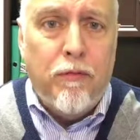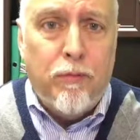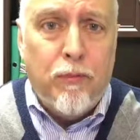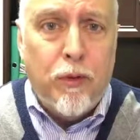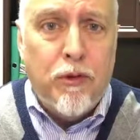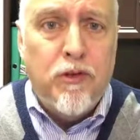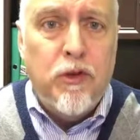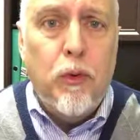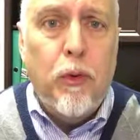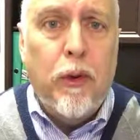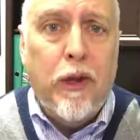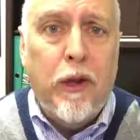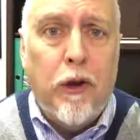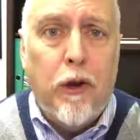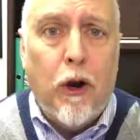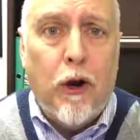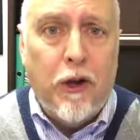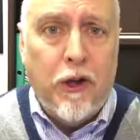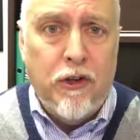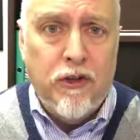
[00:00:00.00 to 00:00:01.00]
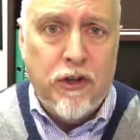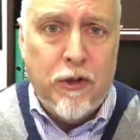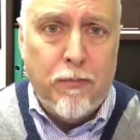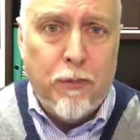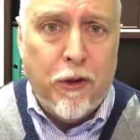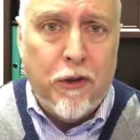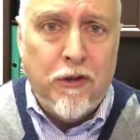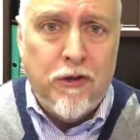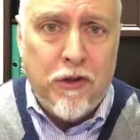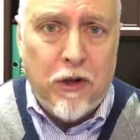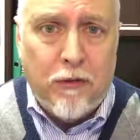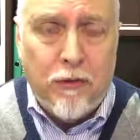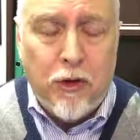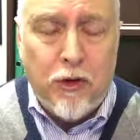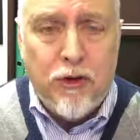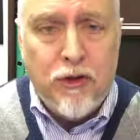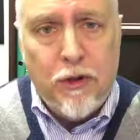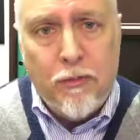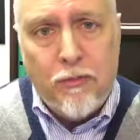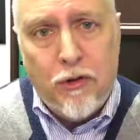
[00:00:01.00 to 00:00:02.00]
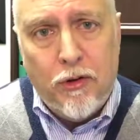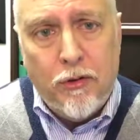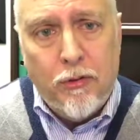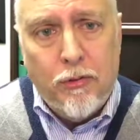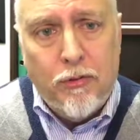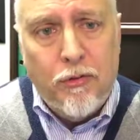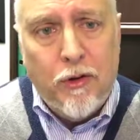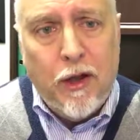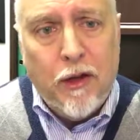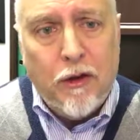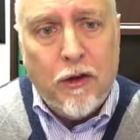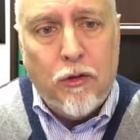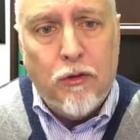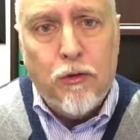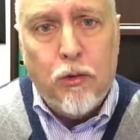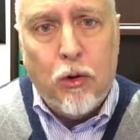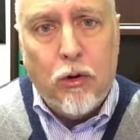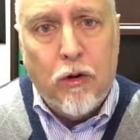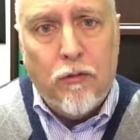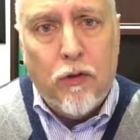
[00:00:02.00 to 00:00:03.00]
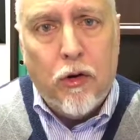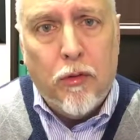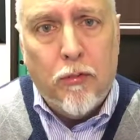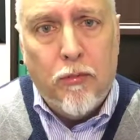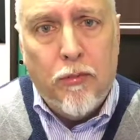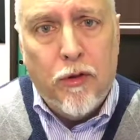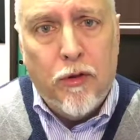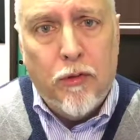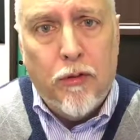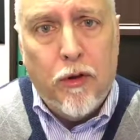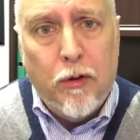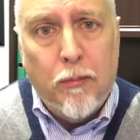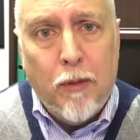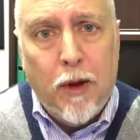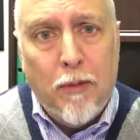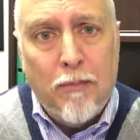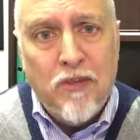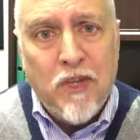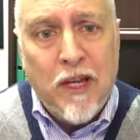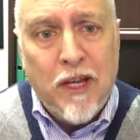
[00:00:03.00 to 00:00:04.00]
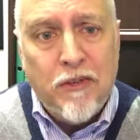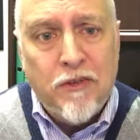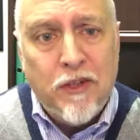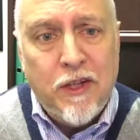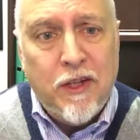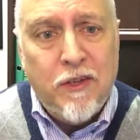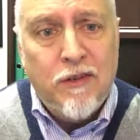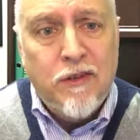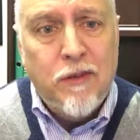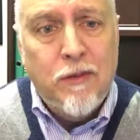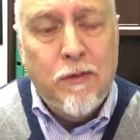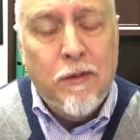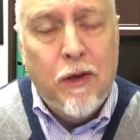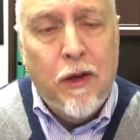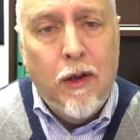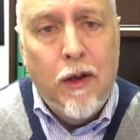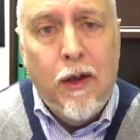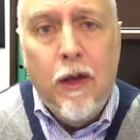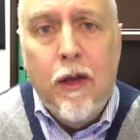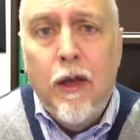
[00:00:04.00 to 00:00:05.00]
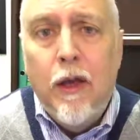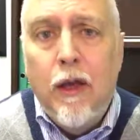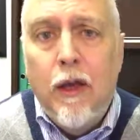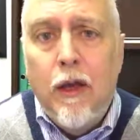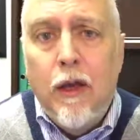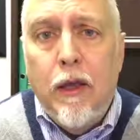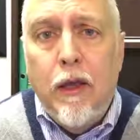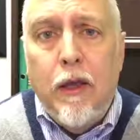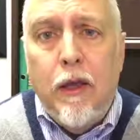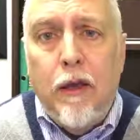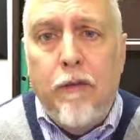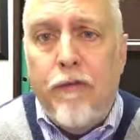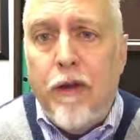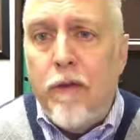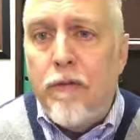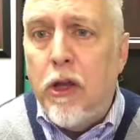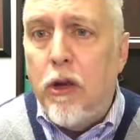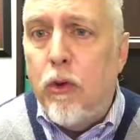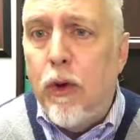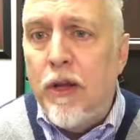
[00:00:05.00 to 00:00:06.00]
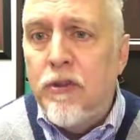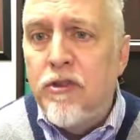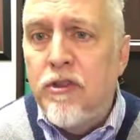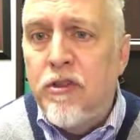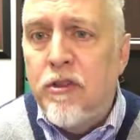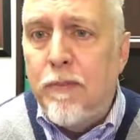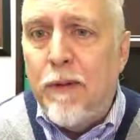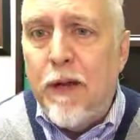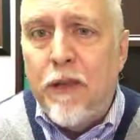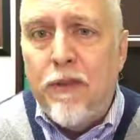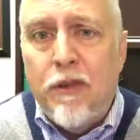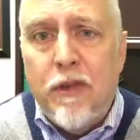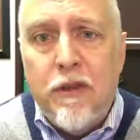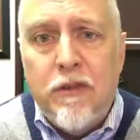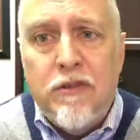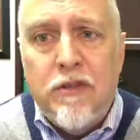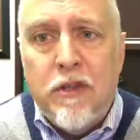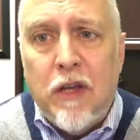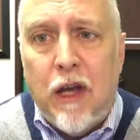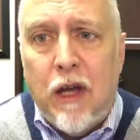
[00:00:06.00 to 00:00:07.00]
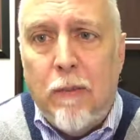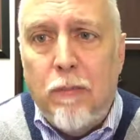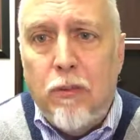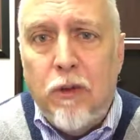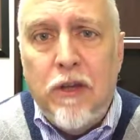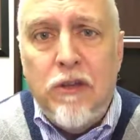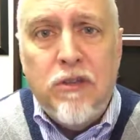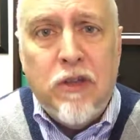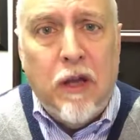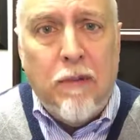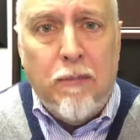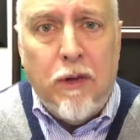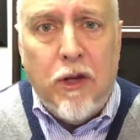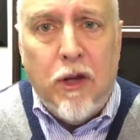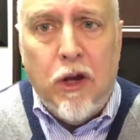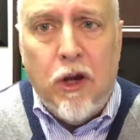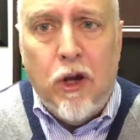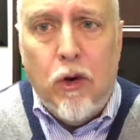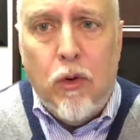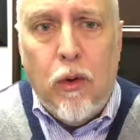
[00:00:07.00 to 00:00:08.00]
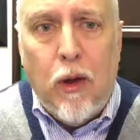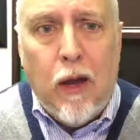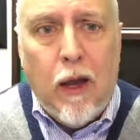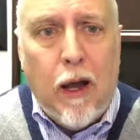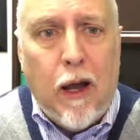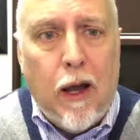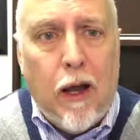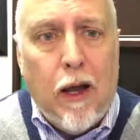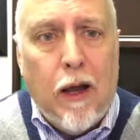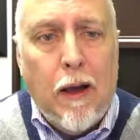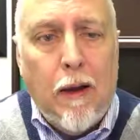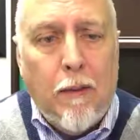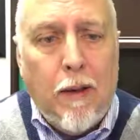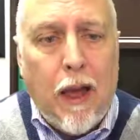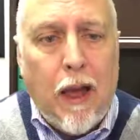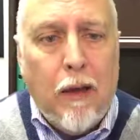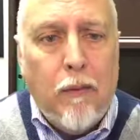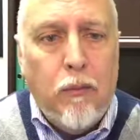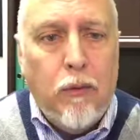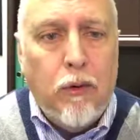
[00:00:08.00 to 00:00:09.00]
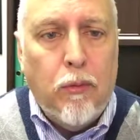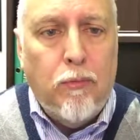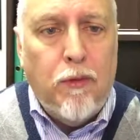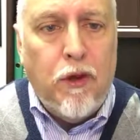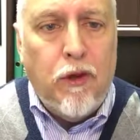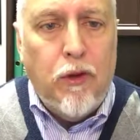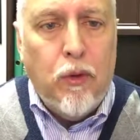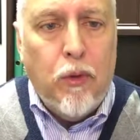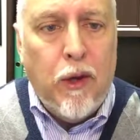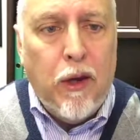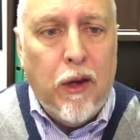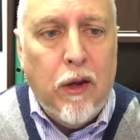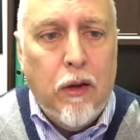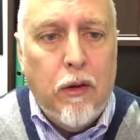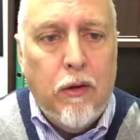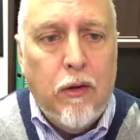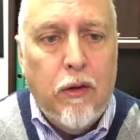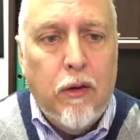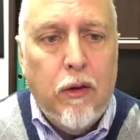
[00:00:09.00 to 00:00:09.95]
pursuing a guardianship or conservatorship to get control over their mom's assets. If you have any questions about this, please let me know. I will be doing.